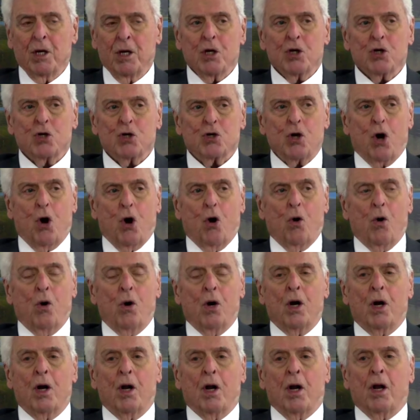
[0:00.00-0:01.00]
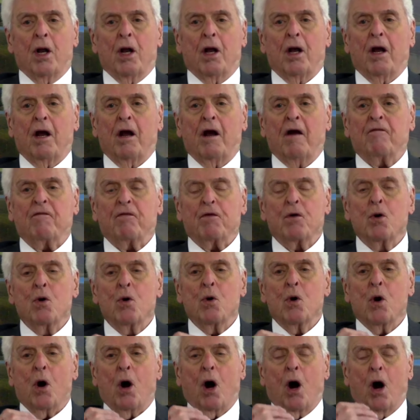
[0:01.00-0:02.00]
So if
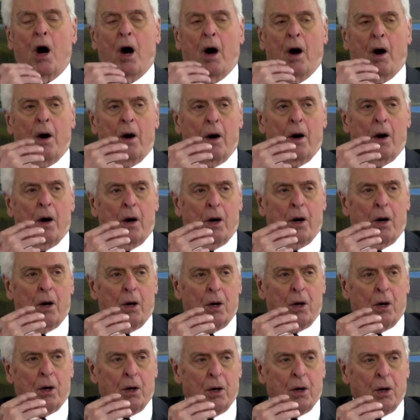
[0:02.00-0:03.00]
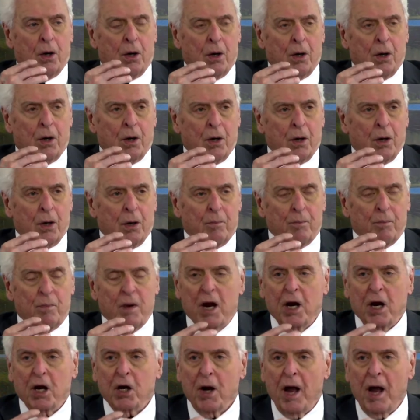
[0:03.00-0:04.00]
you are
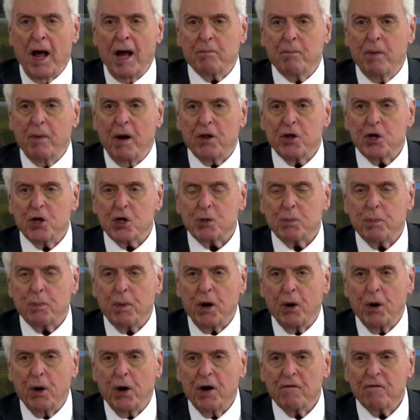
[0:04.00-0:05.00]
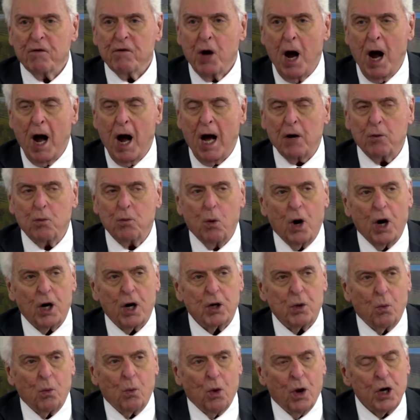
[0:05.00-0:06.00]
being led by the Spirit of God,
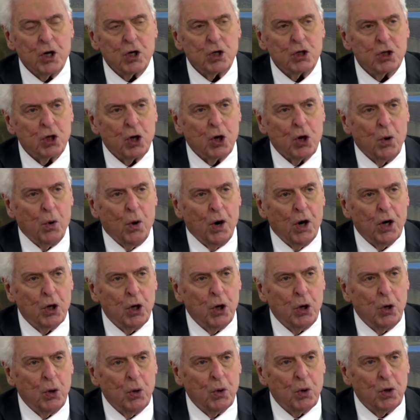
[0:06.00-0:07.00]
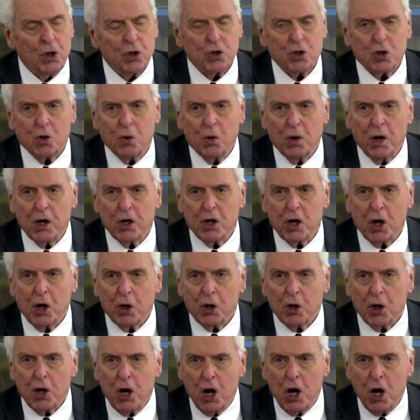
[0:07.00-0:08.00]
what, what is it going to do? It's going to
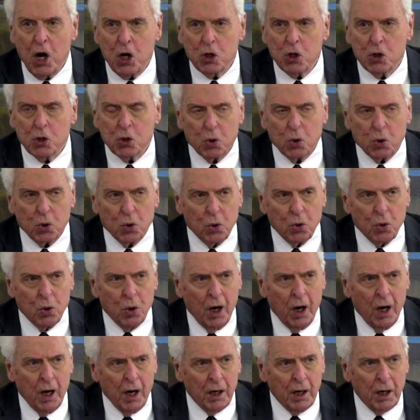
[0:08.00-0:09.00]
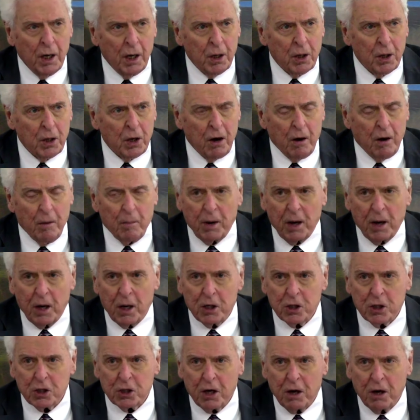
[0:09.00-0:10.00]
lead you in keeping
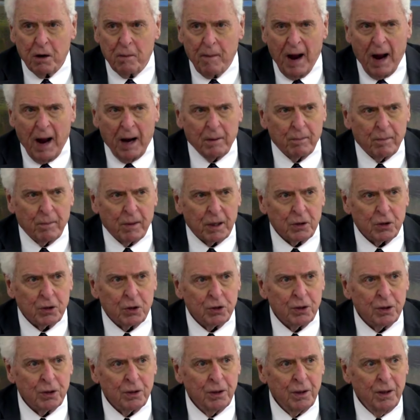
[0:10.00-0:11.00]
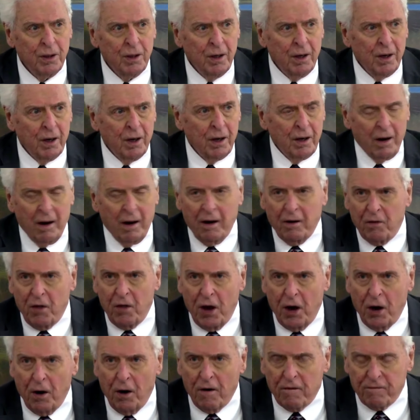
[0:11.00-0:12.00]
his commandments. And
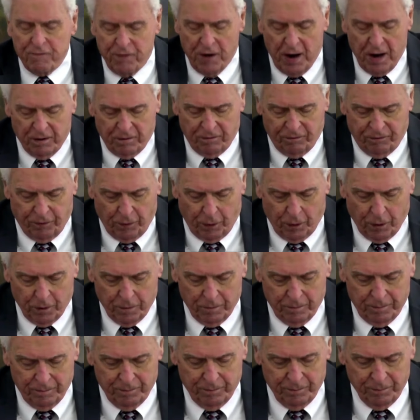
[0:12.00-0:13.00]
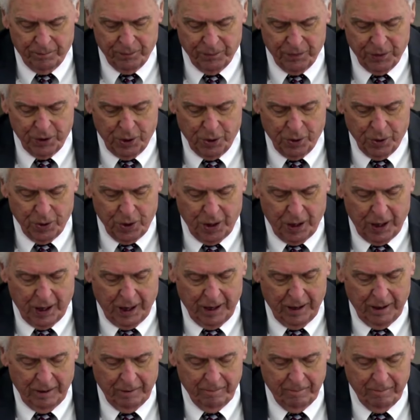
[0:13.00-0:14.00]
they are faithful,
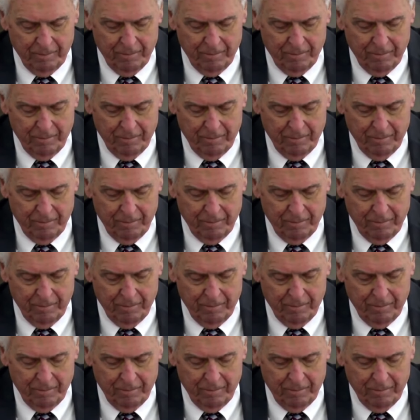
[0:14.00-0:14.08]
okay?